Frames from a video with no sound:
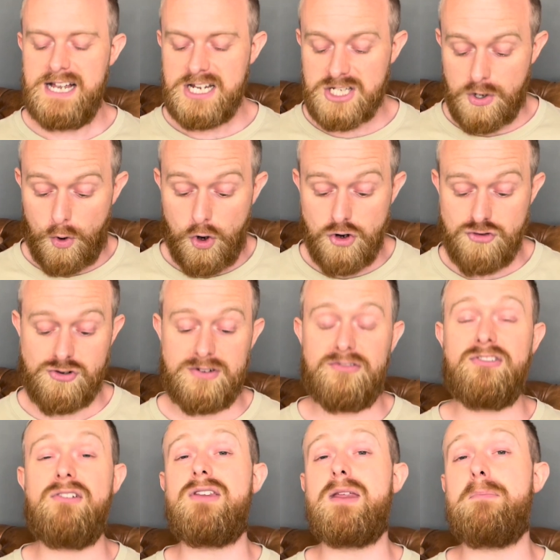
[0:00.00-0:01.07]
So
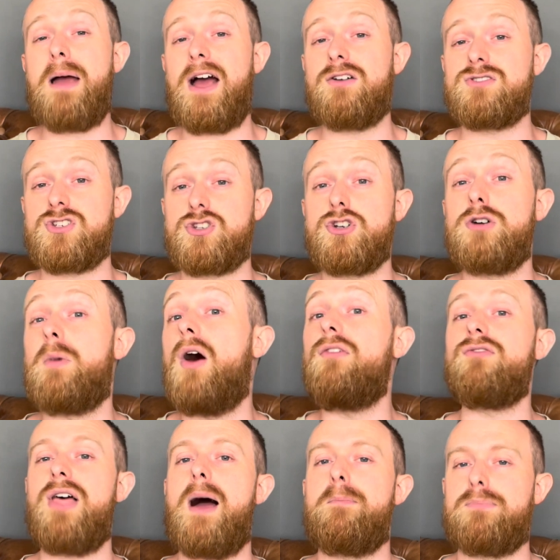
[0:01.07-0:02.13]
£150 has come
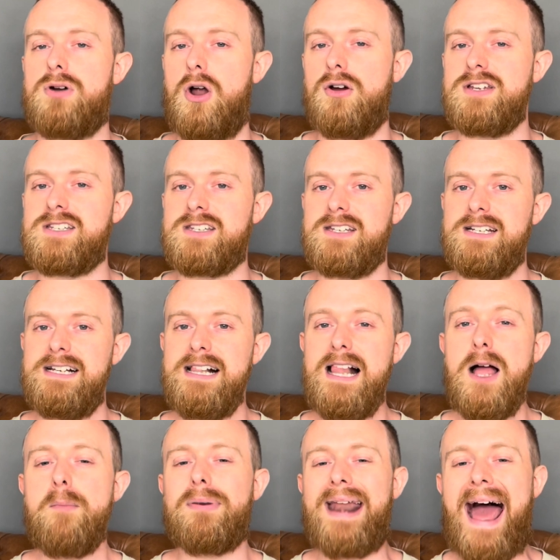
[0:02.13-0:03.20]
off that price,
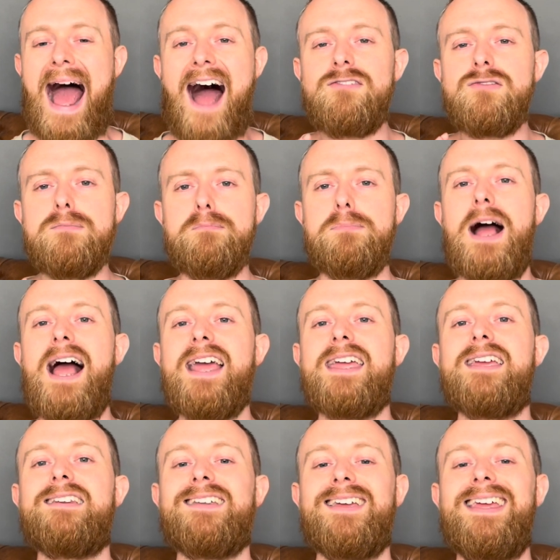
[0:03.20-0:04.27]
but I haven't
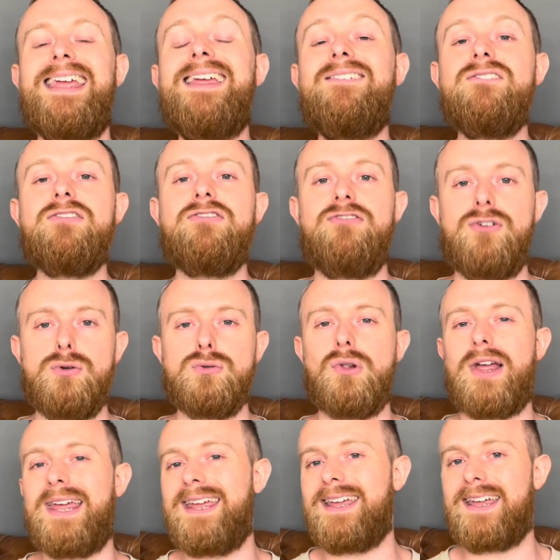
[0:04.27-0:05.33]
paid in
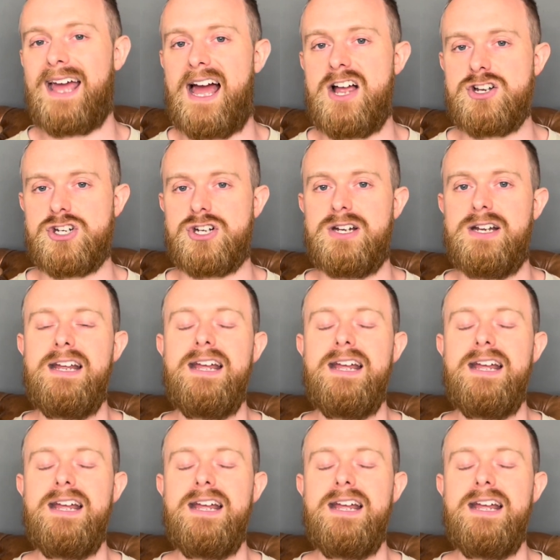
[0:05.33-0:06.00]
full in cash.